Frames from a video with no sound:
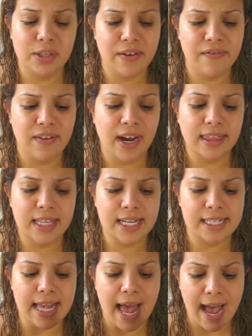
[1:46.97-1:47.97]
You can find
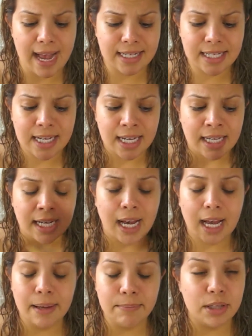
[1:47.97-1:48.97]
these at
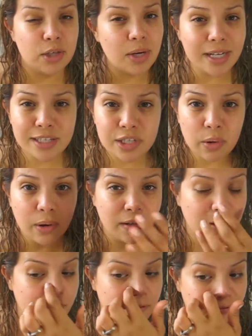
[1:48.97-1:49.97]
the drugstore.
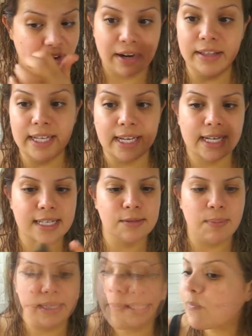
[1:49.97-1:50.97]
They're fairly
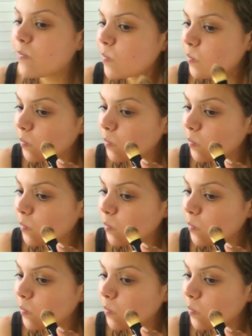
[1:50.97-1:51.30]
inexpensive.